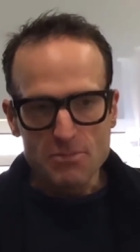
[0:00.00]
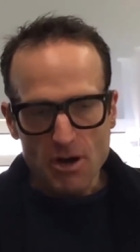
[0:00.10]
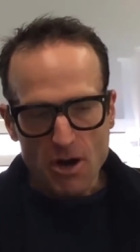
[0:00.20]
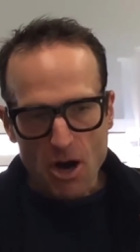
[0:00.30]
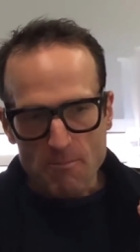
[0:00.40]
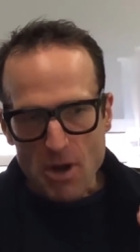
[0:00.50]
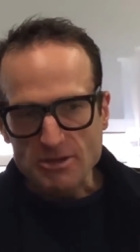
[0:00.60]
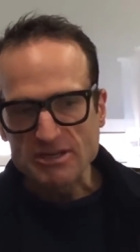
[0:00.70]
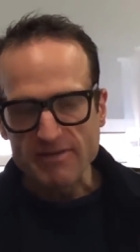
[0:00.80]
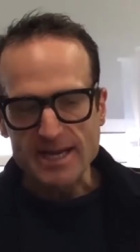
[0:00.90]
are
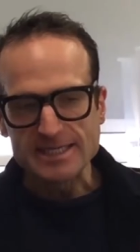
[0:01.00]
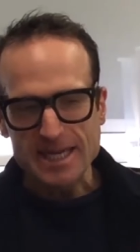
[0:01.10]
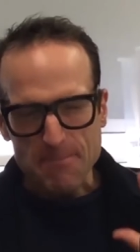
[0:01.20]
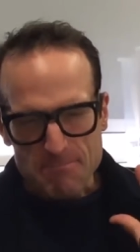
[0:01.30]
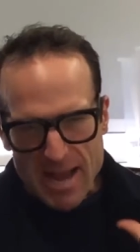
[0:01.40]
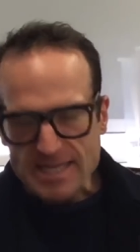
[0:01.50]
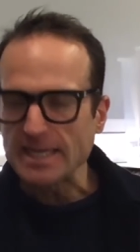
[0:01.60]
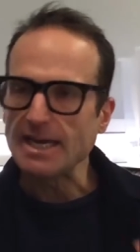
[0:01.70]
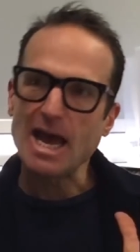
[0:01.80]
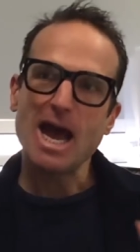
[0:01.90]
motivated in
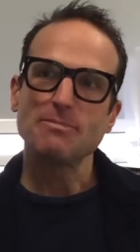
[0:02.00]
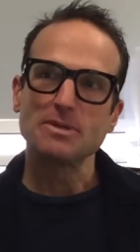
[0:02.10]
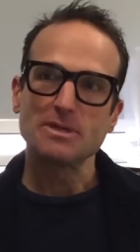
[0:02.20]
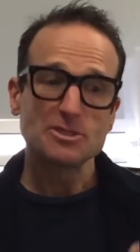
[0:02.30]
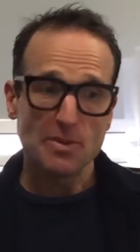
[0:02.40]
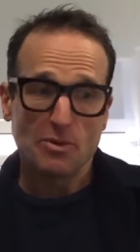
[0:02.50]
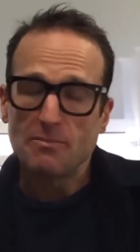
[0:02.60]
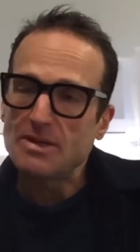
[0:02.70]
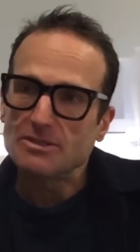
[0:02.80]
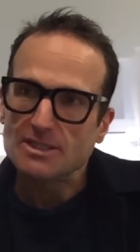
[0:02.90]
making it happen because we want
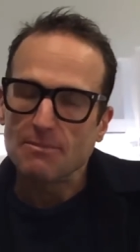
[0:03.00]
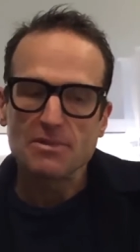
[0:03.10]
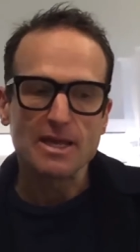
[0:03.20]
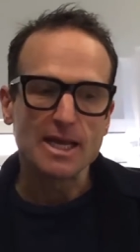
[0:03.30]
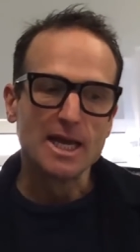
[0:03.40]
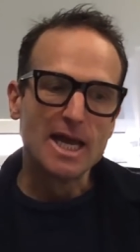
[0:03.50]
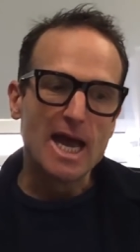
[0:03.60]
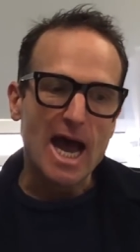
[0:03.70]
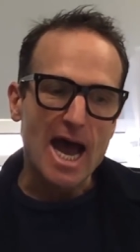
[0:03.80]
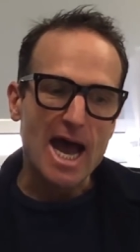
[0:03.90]
to build something.
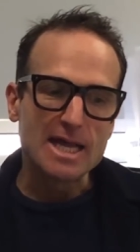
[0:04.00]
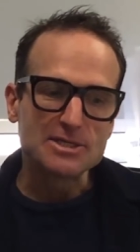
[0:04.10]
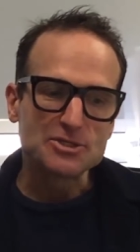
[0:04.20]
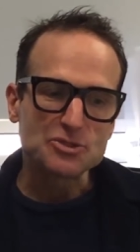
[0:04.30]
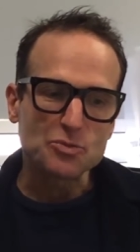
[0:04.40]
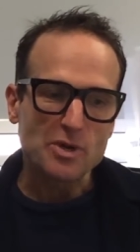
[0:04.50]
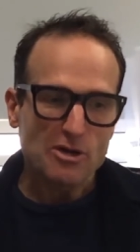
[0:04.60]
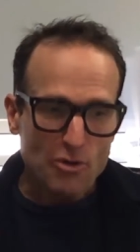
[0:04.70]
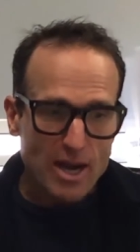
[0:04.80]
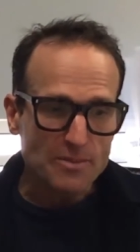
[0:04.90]
And we're
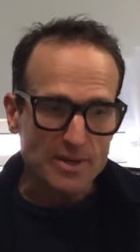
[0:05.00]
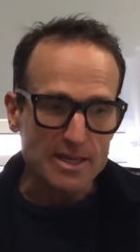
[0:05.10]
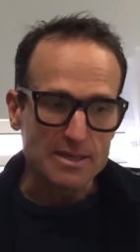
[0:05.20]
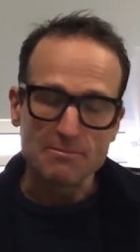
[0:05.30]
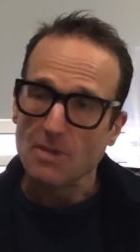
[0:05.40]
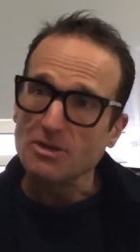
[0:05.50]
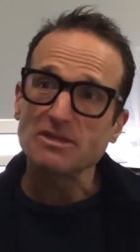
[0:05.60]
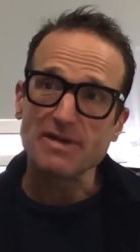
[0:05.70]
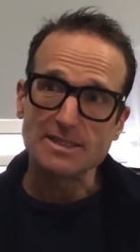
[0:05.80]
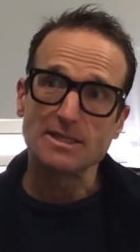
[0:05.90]
incredibly
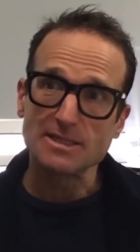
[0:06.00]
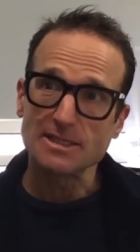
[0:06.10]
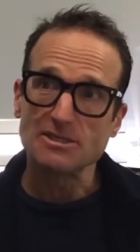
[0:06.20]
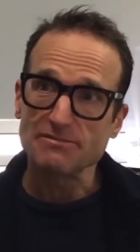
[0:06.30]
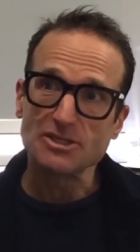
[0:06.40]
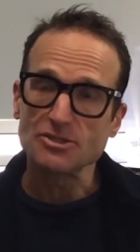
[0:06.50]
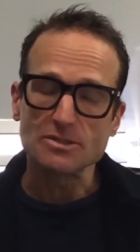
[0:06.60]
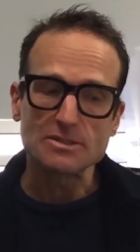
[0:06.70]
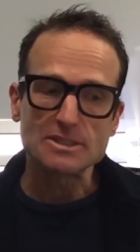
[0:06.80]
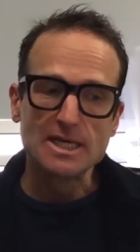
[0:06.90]
motivated as
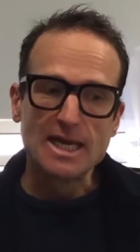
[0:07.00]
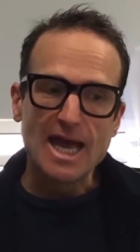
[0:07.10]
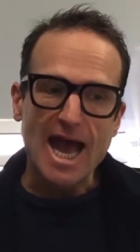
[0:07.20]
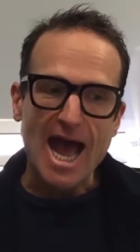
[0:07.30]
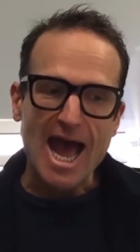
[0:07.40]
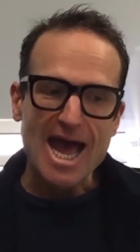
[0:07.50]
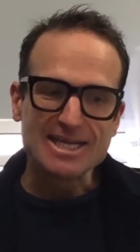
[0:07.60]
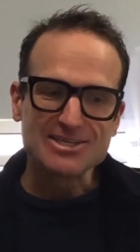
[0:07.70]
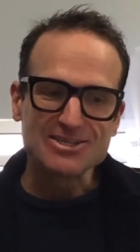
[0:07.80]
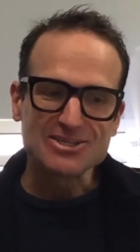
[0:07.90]
individuals.
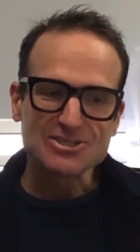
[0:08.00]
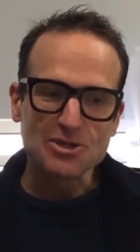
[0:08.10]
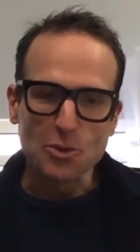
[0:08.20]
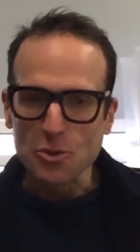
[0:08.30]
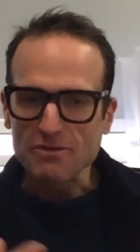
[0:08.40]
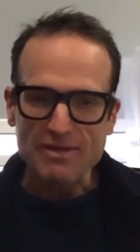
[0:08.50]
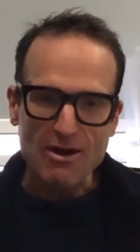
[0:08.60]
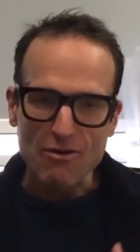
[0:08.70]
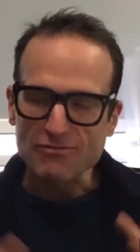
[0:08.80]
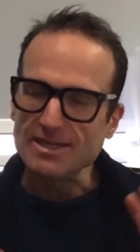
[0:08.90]
And all of that
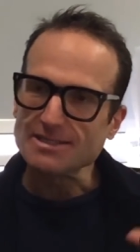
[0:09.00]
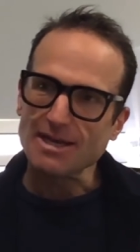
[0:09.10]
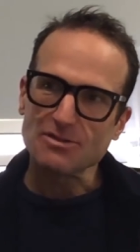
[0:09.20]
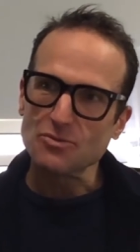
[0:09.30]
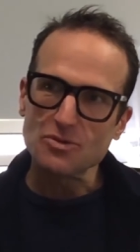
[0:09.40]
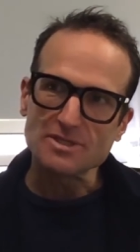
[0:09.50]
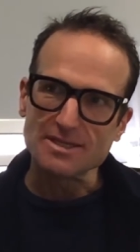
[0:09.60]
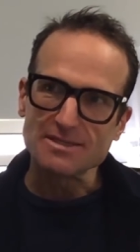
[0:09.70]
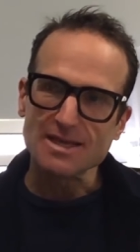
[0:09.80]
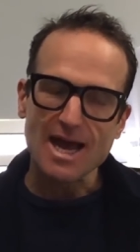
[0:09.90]
often is kind of
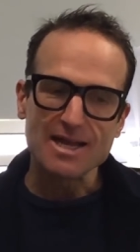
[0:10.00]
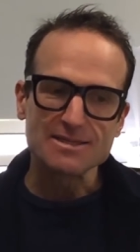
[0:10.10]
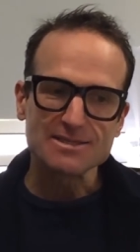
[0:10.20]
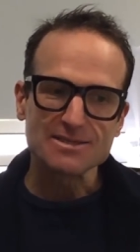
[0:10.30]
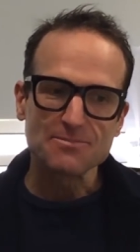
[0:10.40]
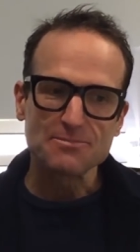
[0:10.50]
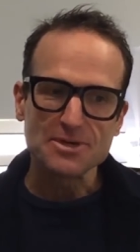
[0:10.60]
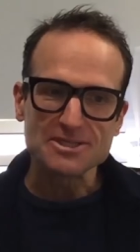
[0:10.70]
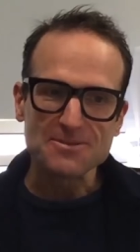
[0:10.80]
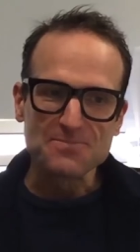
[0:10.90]
thwarted. And
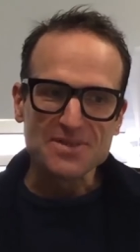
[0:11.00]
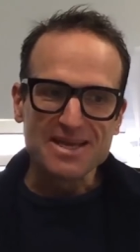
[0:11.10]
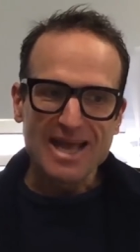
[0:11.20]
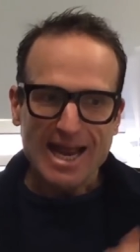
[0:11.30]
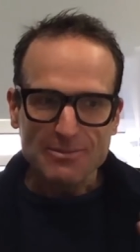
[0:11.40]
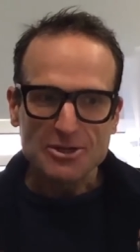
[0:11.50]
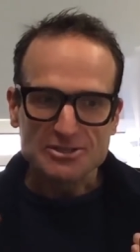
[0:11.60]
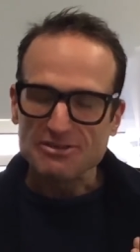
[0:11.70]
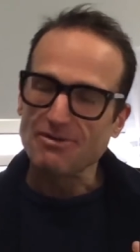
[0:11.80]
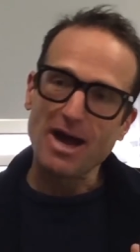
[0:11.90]
but anyone who
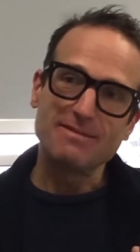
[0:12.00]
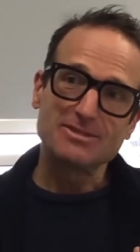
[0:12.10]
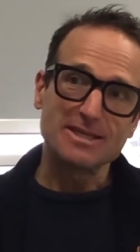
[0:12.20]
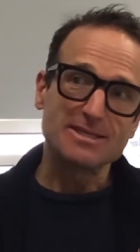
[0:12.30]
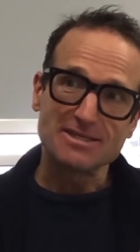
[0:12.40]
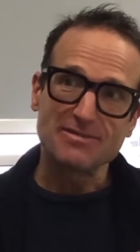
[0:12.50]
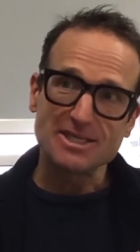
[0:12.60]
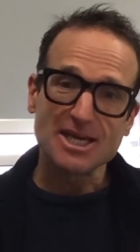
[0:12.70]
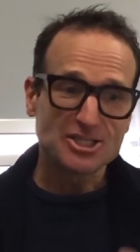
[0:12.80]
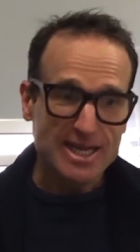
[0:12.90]
survives six years of
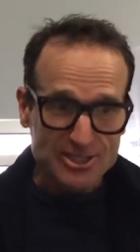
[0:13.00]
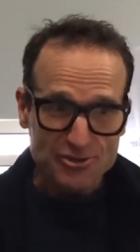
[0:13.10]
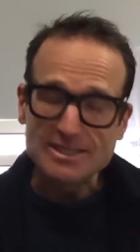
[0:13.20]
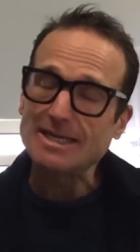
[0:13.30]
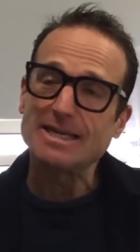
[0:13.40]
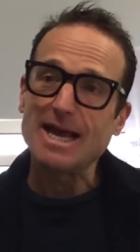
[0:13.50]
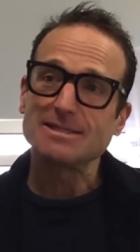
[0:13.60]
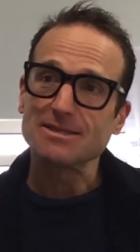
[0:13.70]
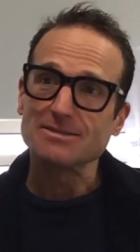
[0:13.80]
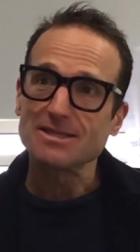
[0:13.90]
education intrinsically
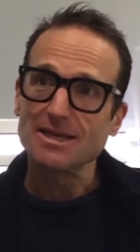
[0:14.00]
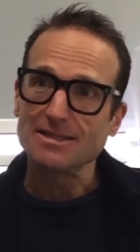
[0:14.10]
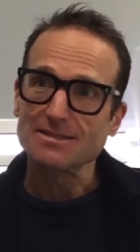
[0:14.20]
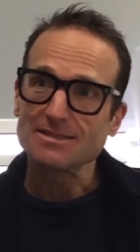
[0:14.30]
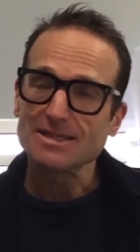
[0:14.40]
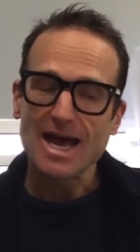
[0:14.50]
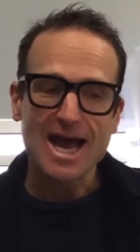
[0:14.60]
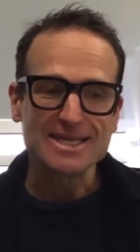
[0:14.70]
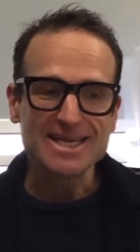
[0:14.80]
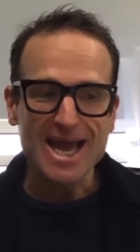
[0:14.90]
has those things.
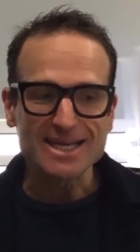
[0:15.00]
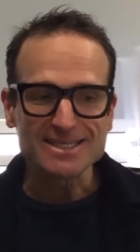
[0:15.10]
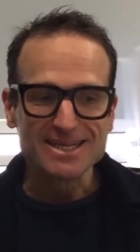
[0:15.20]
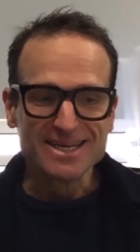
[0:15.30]
And yet